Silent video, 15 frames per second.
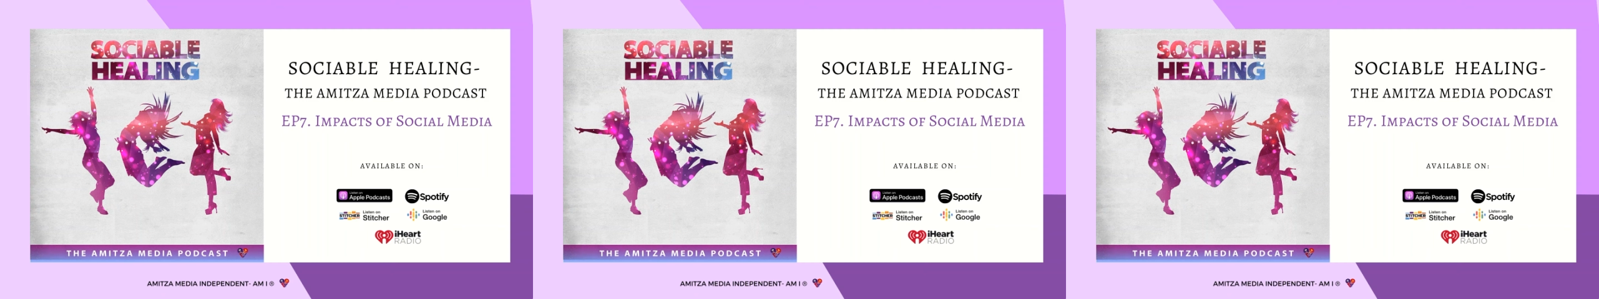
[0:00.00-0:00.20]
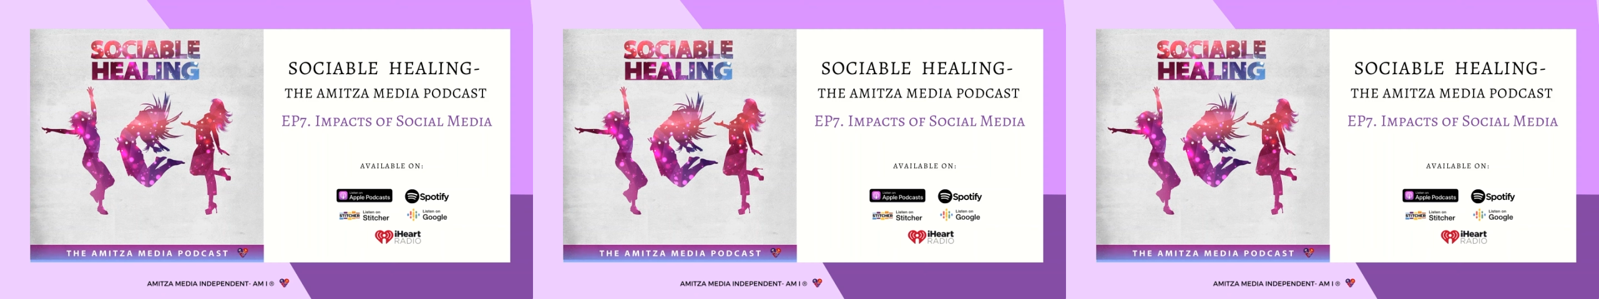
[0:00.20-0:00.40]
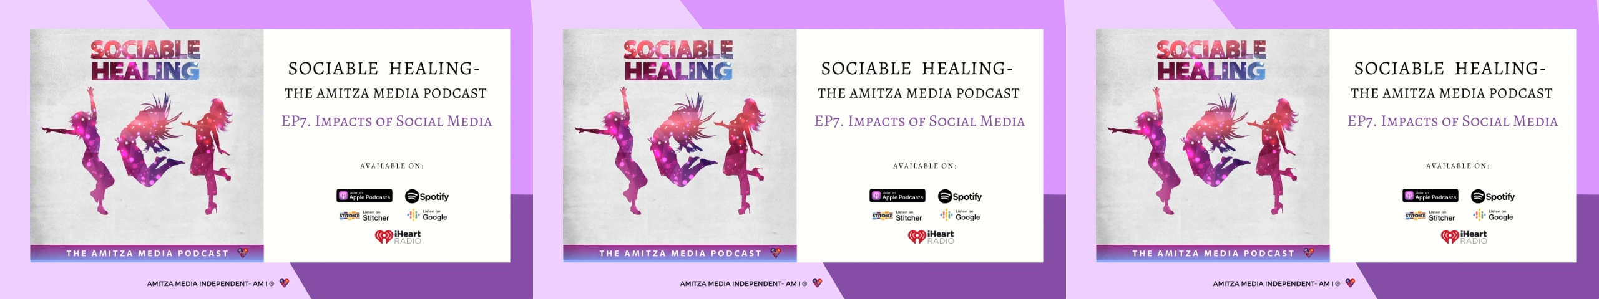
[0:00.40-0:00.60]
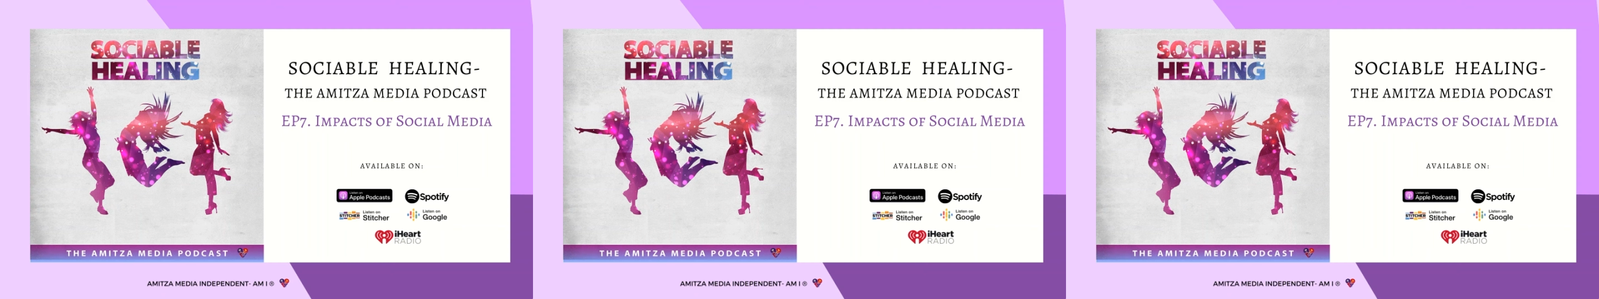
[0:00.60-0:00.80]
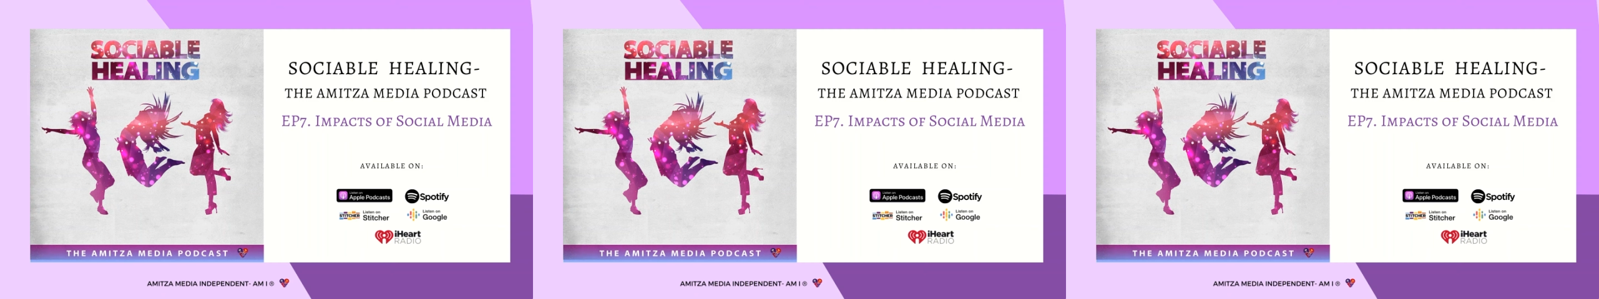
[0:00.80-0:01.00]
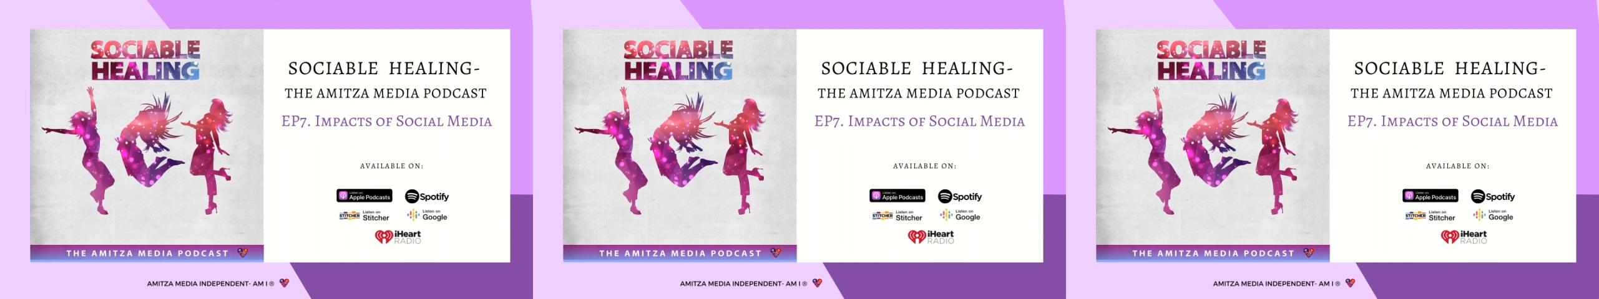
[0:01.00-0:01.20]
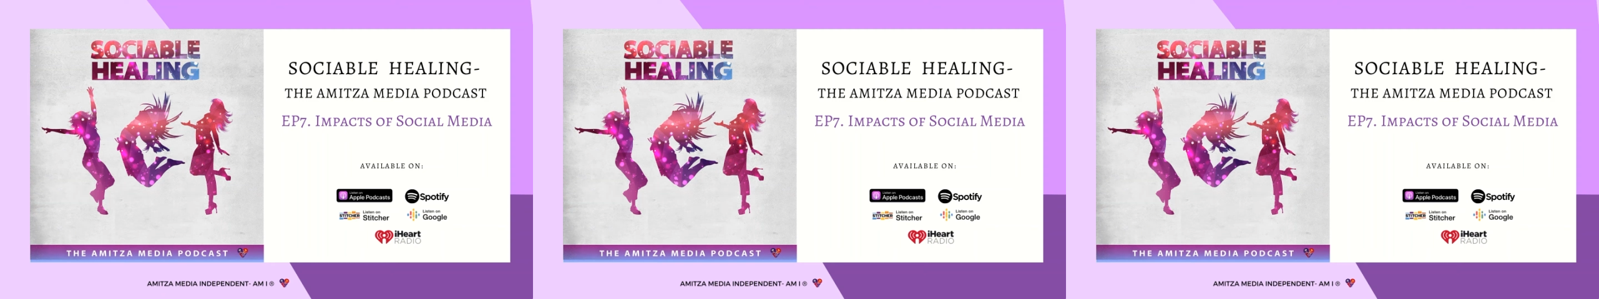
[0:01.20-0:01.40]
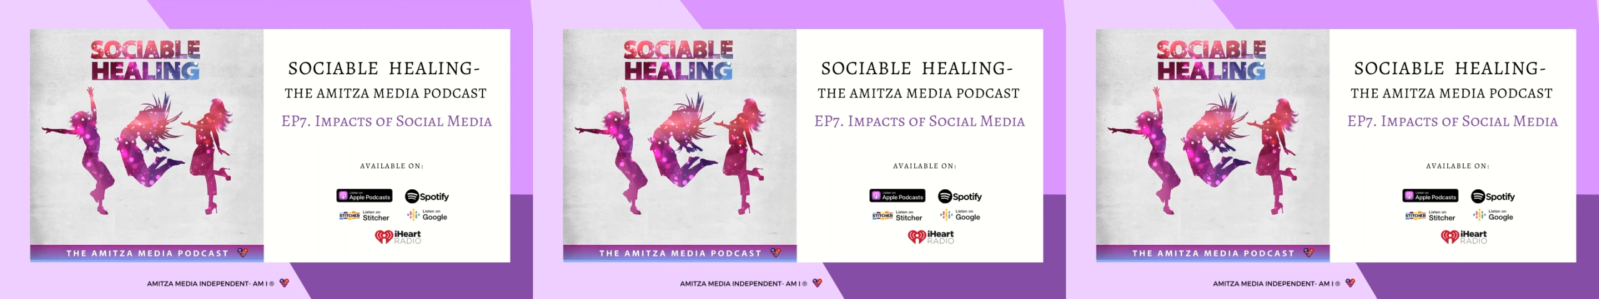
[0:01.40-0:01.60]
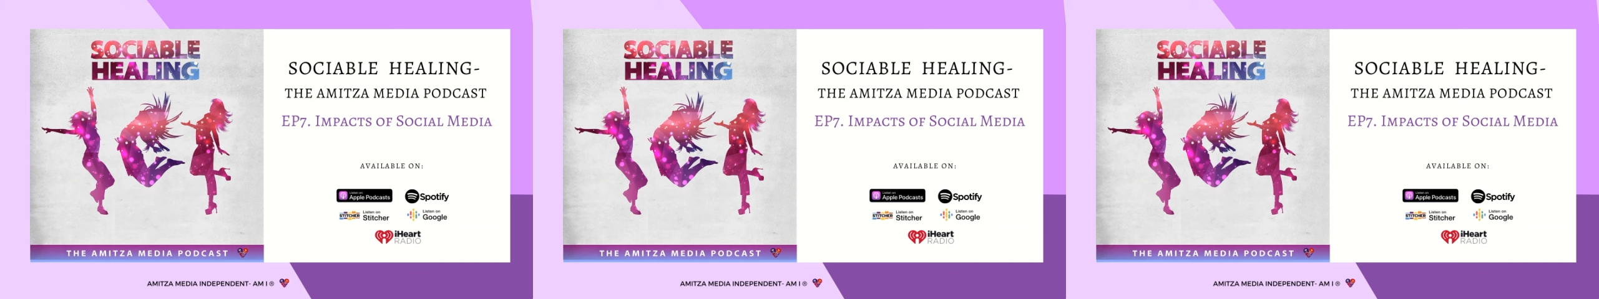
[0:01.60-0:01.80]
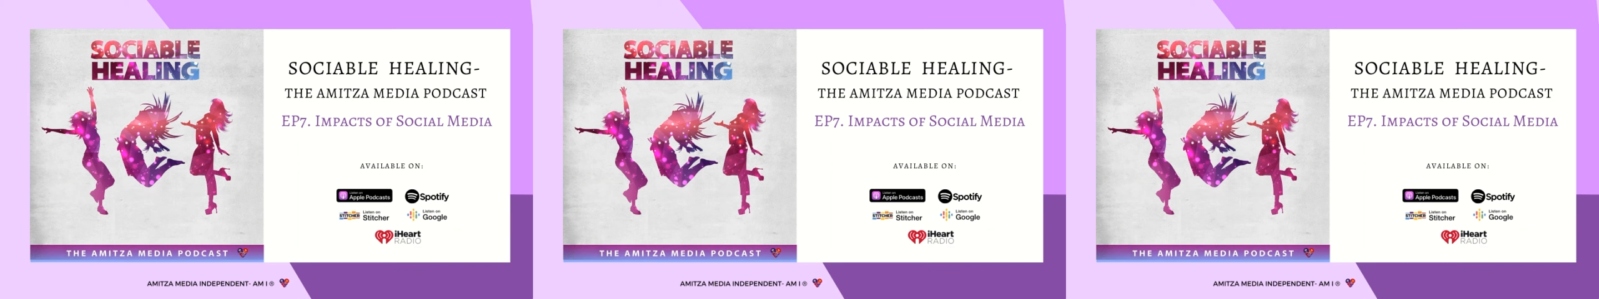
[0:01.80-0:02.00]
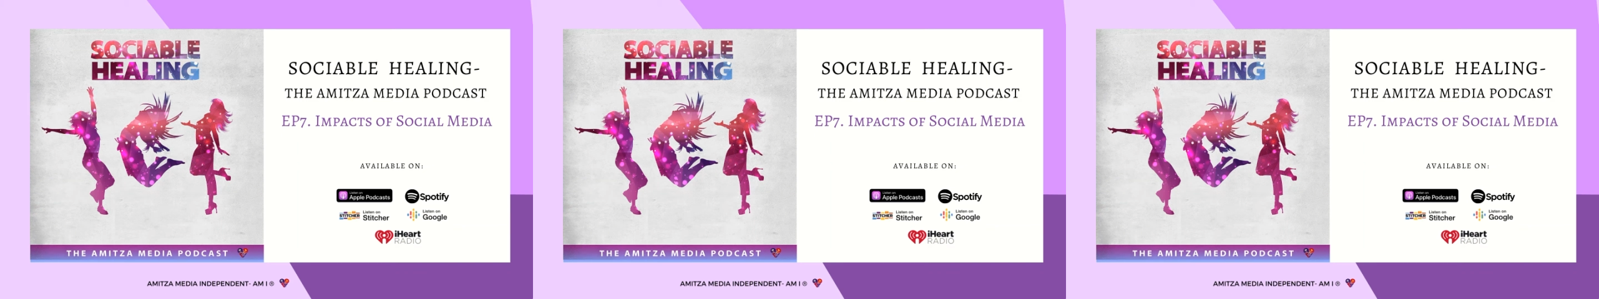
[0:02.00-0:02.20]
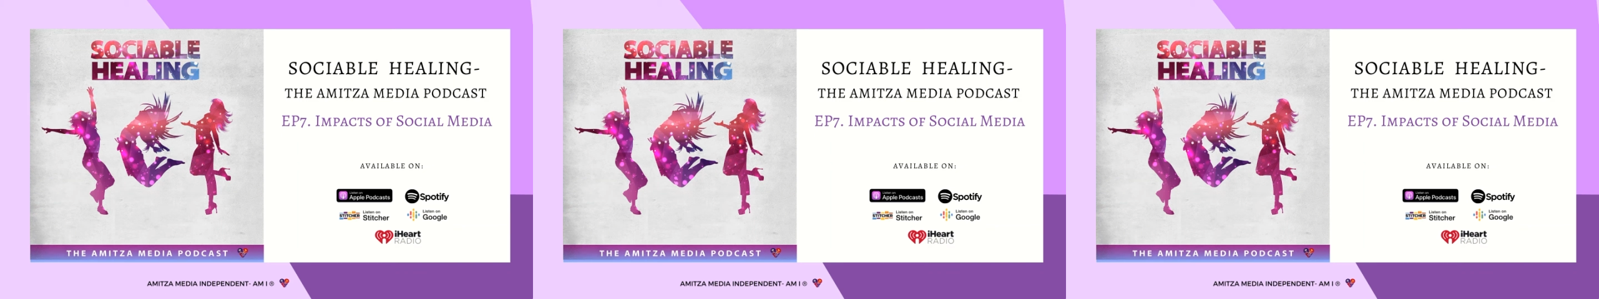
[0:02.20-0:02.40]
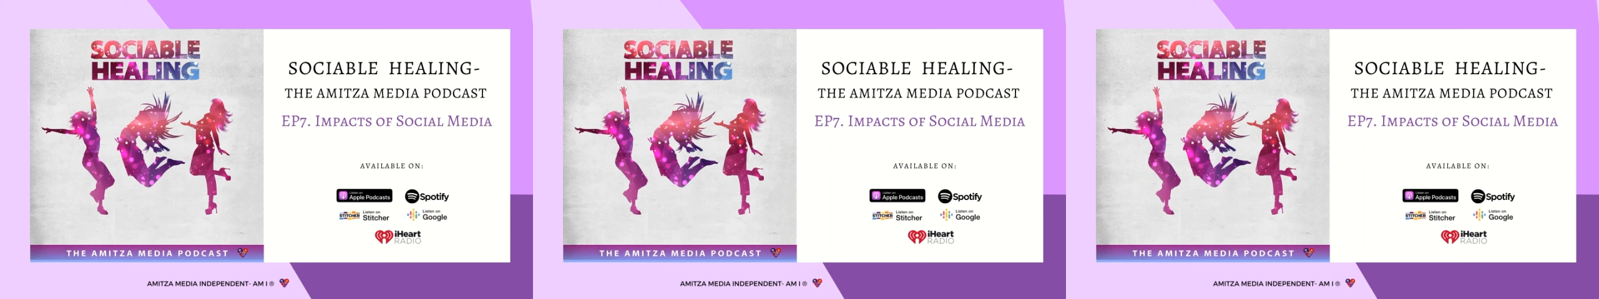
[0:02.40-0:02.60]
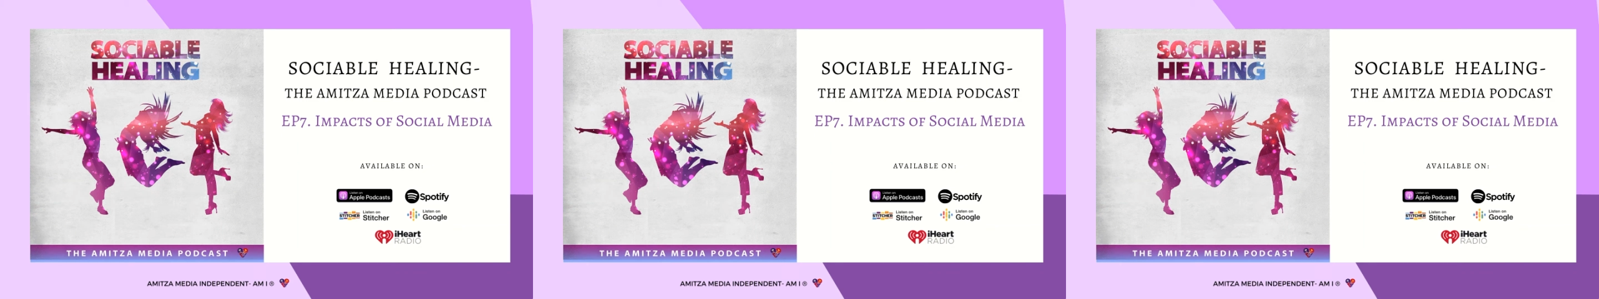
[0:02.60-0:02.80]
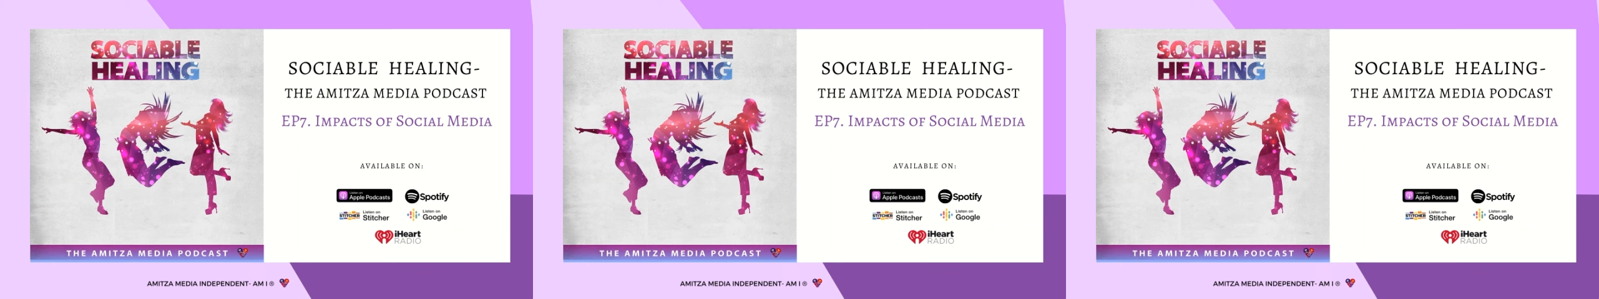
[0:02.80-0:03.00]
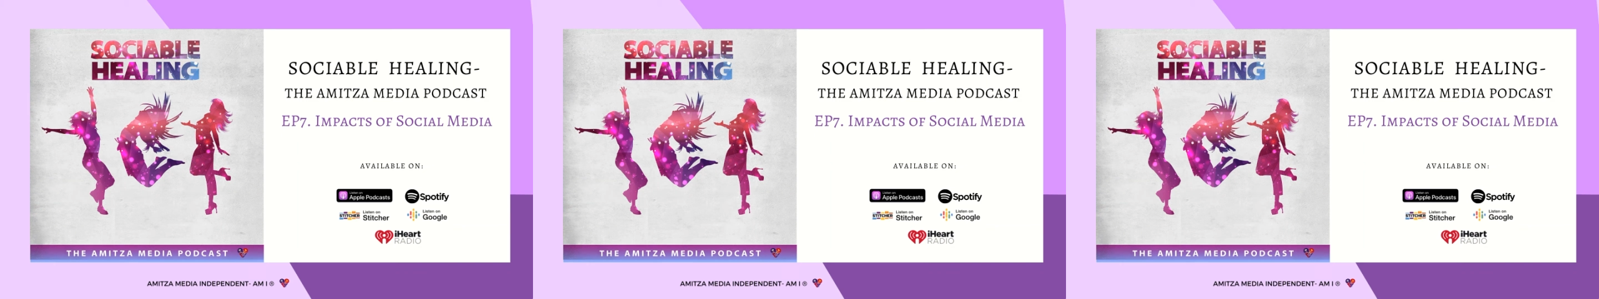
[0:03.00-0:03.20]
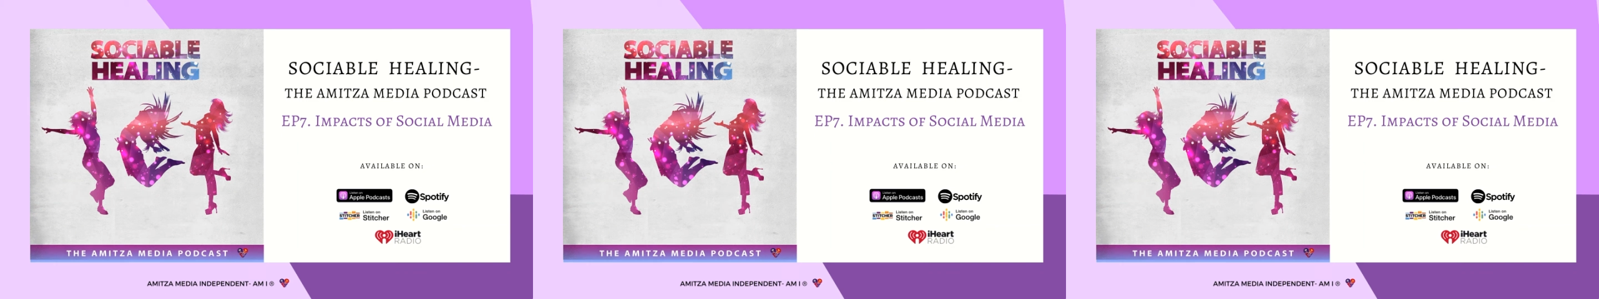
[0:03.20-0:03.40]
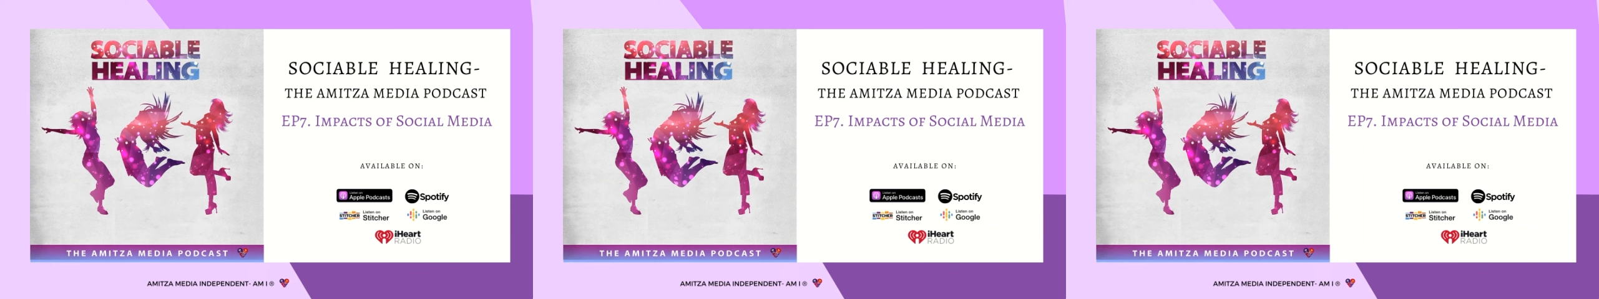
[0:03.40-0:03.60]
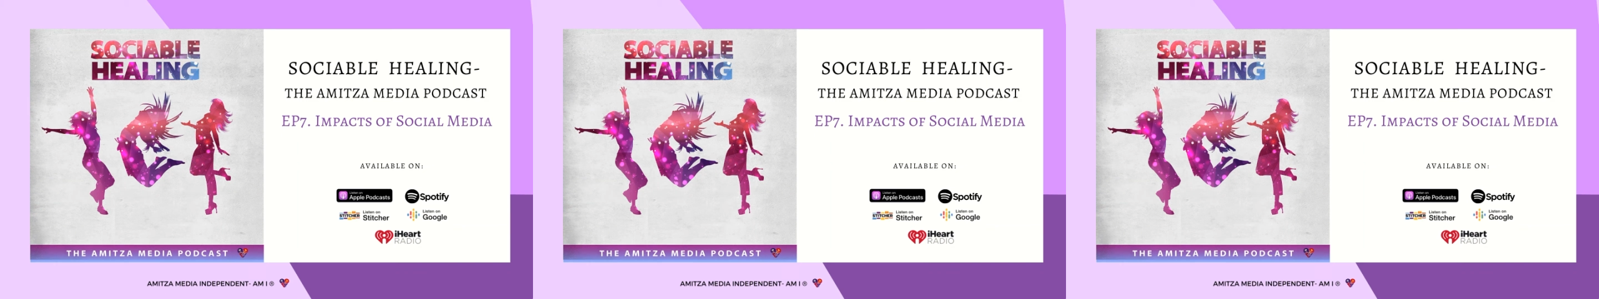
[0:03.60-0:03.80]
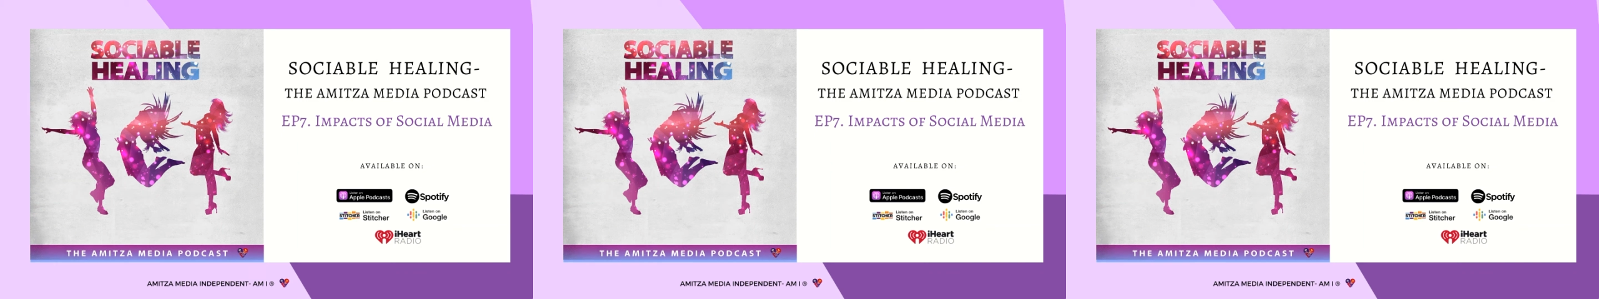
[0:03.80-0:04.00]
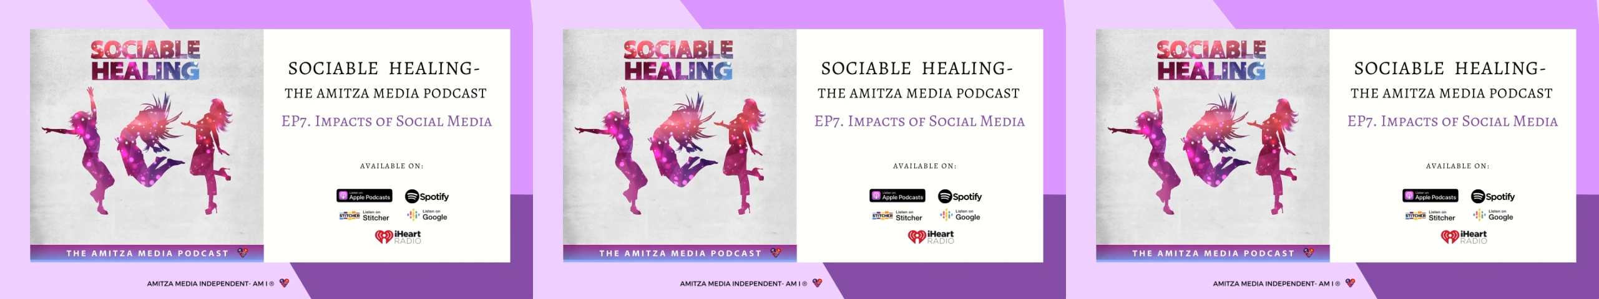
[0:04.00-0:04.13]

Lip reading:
(no speaker visible)